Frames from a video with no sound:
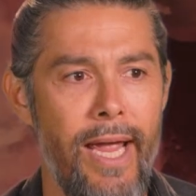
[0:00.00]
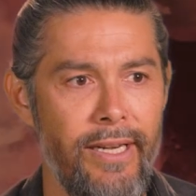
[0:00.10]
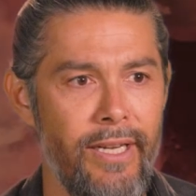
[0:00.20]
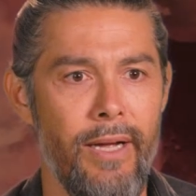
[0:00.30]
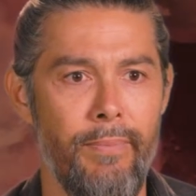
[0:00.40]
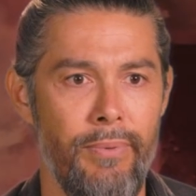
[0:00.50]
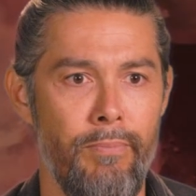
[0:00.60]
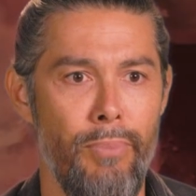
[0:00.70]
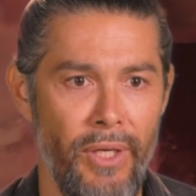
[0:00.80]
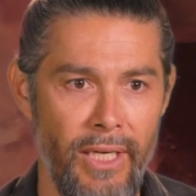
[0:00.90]
ended up
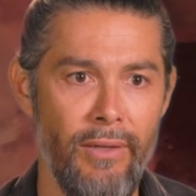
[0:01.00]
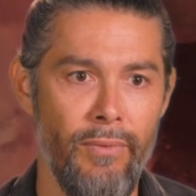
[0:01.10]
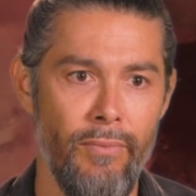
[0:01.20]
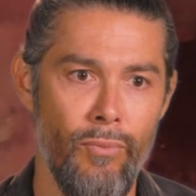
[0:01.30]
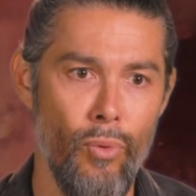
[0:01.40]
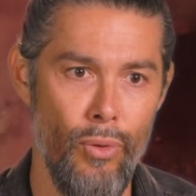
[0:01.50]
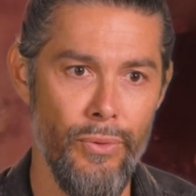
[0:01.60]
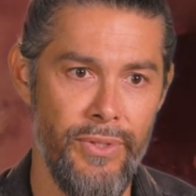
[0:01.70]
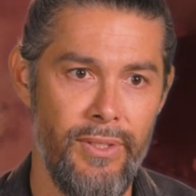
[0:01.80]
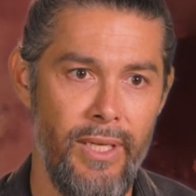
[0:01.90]
booking
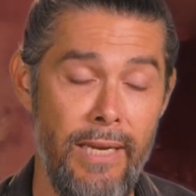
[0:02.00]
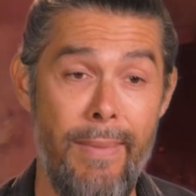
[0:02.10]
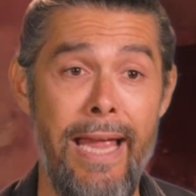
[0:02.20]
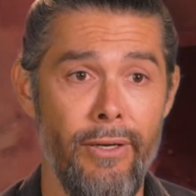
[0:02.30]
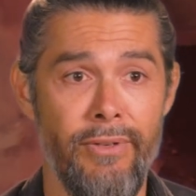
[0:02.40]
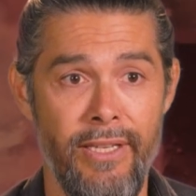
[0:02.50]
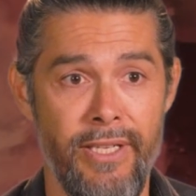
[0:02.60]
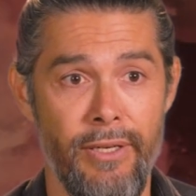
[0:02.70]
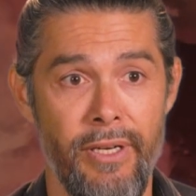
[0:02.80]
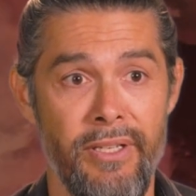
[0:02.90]
roles in Mango Dead
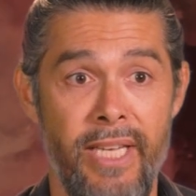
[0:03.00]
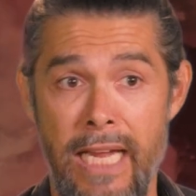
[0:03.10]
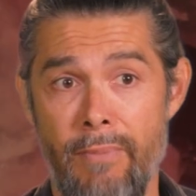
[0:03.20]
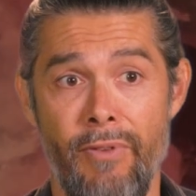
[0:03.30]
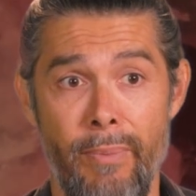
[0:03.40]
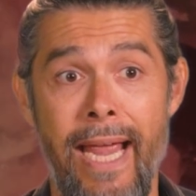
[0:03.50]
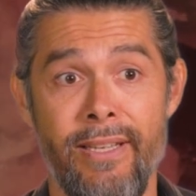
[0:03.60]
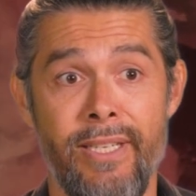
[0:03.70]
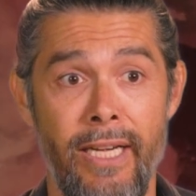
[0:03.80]
Serious came from Casting